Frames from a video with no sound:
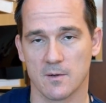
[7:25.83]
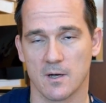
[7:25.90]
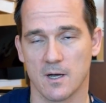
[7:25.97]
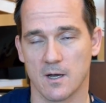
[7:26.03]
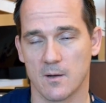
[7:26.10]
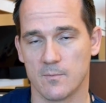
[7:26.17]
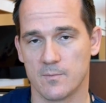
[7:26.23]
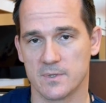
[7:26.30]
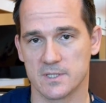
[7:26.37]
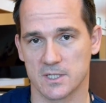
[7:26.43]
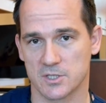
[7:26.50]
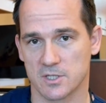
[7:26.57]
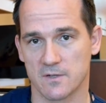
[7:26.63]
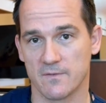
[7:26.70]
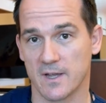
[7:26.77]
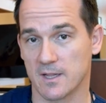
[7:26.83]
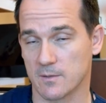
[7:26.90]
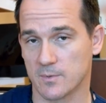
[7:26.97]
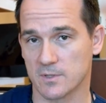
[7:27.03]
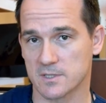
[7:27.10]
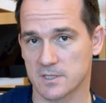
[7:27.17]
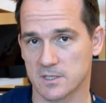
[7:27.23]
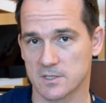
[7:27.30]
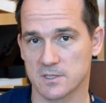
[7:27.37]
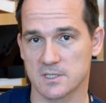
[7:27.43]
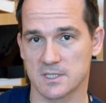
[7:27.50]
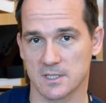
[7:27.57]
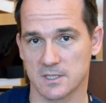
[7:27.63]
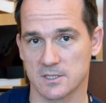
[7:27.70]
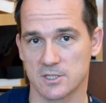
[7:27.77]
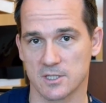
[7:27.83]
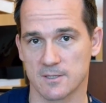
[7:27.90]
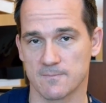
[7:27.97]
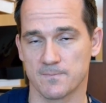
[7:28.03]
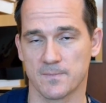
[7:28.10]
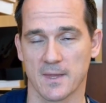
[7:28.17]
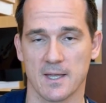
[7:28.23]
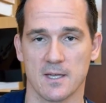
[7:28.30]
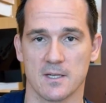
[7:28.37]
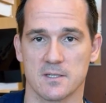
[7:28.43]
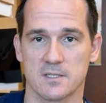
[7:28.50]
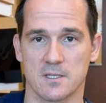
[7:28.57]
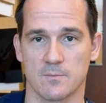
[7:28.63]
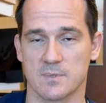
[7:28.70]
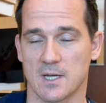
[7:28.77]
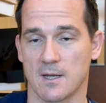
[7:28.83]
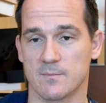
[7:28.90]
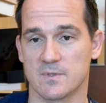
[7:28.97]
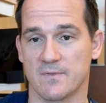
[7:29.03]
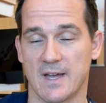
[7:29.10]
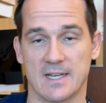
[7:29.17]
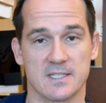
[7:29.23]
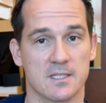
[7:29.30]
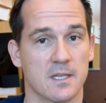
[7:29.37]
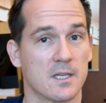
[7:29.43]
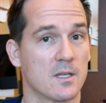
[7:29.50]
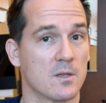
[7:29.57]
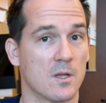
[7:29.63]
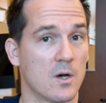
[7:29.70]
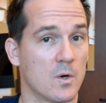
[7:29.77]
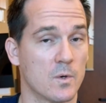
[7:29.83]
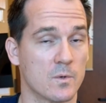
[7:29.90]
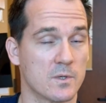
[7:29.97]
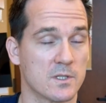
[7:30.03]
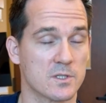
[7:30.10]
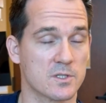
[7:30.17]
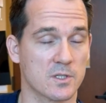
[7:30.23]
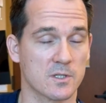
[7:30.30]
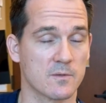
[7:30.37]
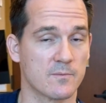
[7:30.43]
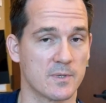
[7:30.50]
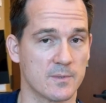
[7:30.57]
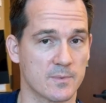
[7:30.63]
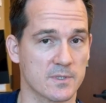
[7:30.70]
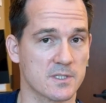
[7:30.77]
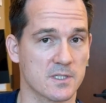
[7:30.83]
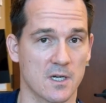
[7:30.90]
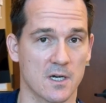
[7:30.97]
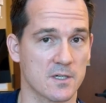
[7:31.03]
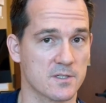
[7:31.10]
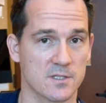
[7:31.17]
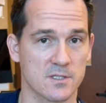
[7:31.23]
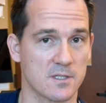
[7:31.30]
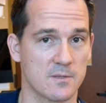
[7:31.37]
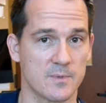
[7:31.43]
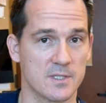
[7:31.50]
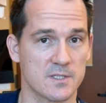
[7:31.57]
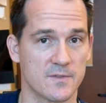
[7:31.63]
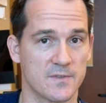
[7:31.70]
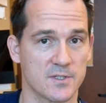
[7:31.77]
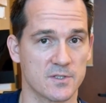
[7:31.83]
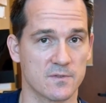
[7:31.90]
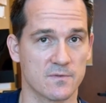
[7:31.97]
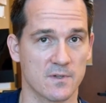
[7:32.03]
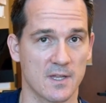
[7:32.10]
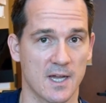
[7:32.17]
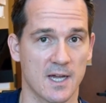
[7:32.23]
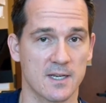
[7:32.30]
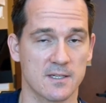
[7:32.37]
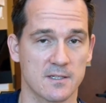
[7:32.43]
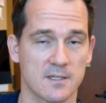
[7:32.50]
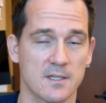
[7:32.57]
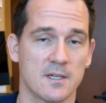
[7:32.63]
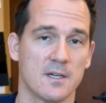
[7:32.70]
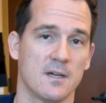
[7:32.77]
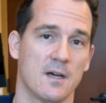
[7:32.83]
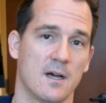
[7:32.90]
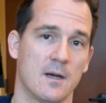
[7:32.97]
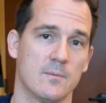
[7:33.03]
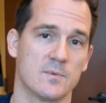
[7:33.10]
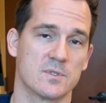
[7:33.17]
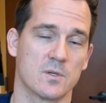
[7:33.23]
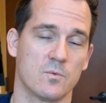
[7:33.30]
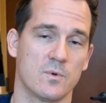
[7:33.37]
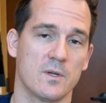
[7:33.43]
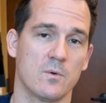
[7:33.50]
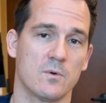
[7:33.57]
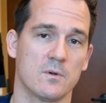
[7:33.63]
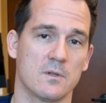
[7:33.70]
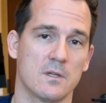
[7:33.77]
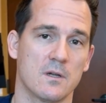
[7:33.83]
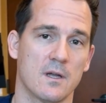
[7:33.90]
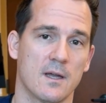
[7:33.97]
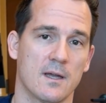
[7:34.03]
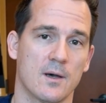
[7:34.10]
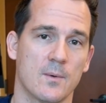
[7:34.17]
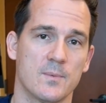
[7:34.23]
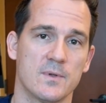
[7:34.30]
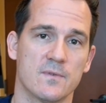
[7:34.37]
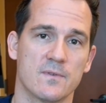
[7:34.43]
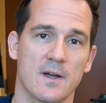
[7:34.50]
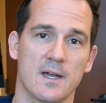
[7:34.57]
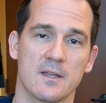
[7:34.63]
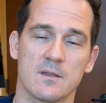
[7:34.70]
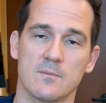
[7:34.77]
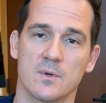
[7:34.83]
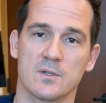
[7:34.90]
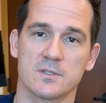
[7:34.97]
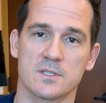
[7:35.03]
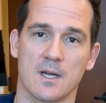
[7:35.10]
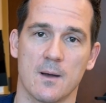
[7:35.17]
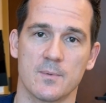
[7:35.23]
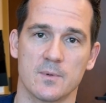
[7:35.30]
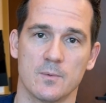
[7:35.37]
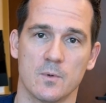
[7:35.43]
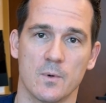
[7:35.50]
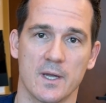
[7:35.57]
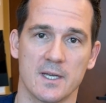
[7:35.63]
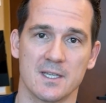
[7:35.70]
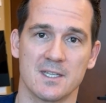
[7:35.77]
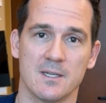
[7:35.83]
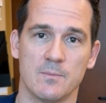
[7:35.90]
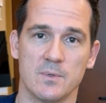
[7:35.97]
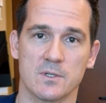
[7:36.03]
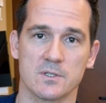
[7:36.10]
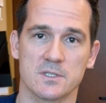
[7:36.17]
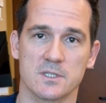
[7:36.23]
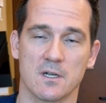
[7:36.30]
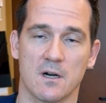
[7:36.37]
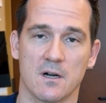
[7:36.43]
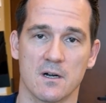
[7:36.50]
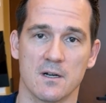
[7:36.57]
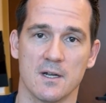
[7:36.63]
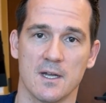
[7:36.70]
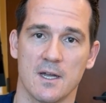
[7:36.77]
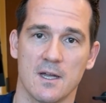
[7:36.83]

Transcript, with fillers: uh, position available, such as Silicin. Sometimes Vaseline alone in certain people's scars is going to be sufficient for that. Um, so we will help you find the most optimal way to keep your scar